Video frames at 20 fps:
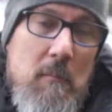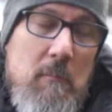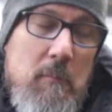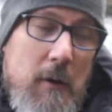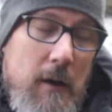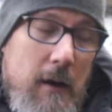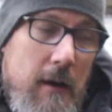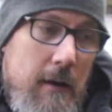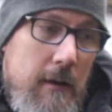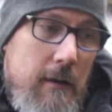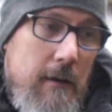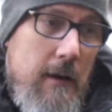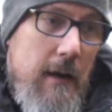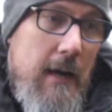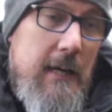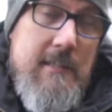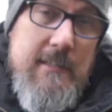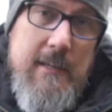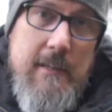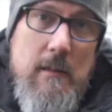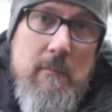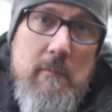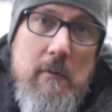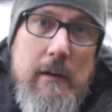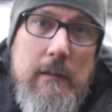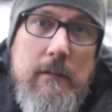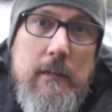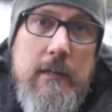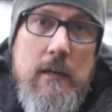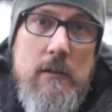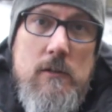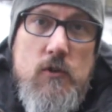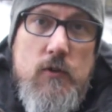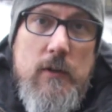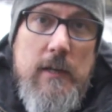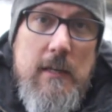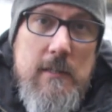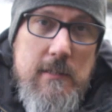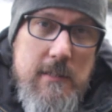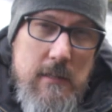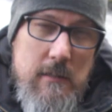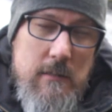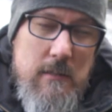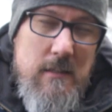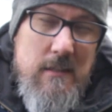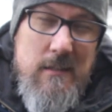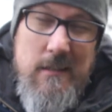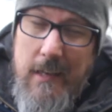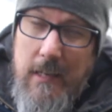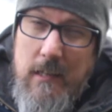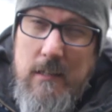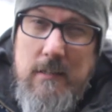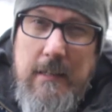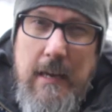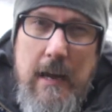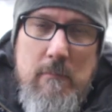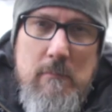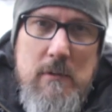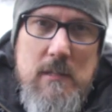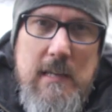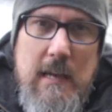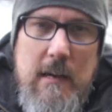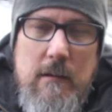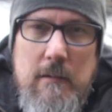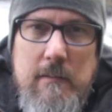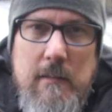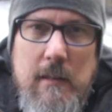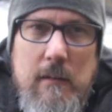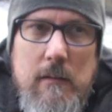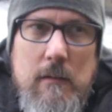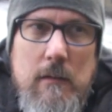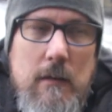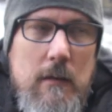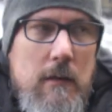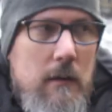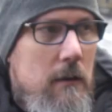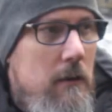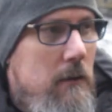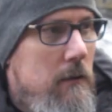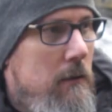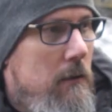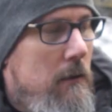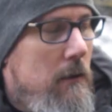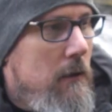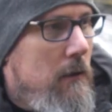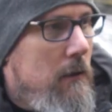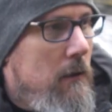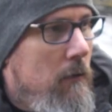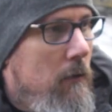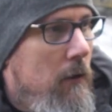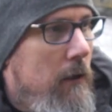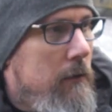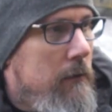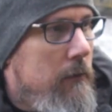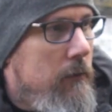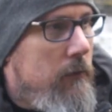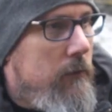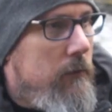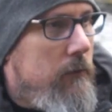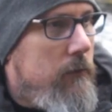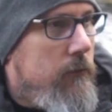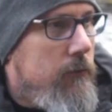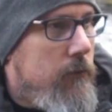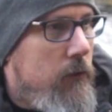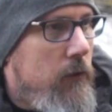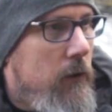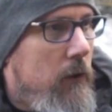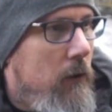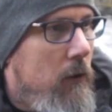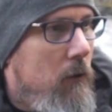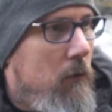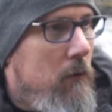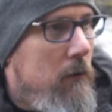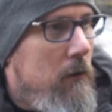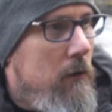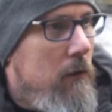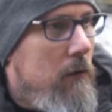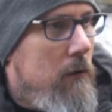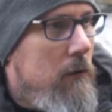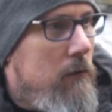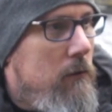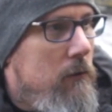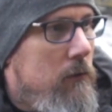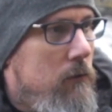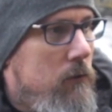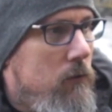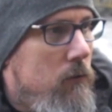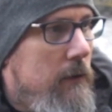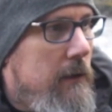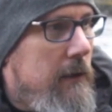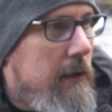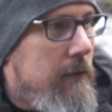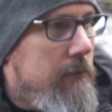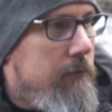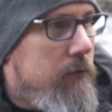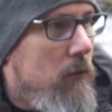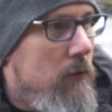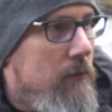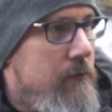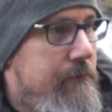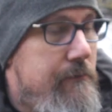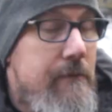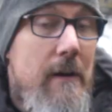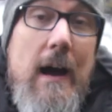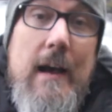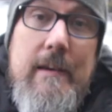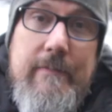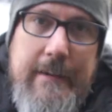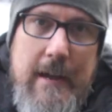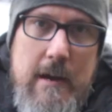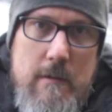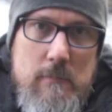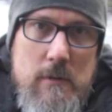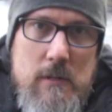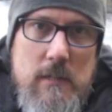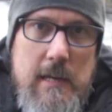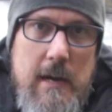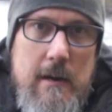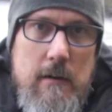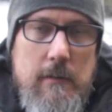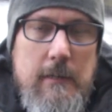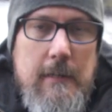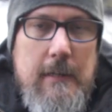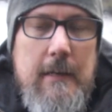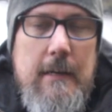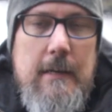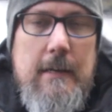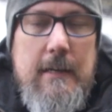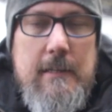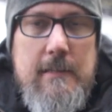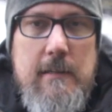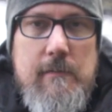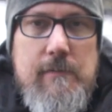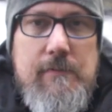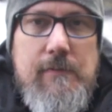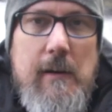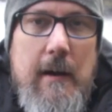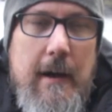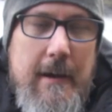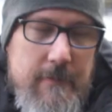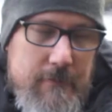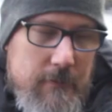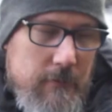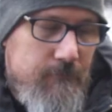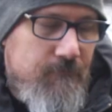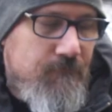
but I sent them around the country. I sent 6 cameras out, I think. 1, 2, 3, 4, 5 cameras out. I sent 5.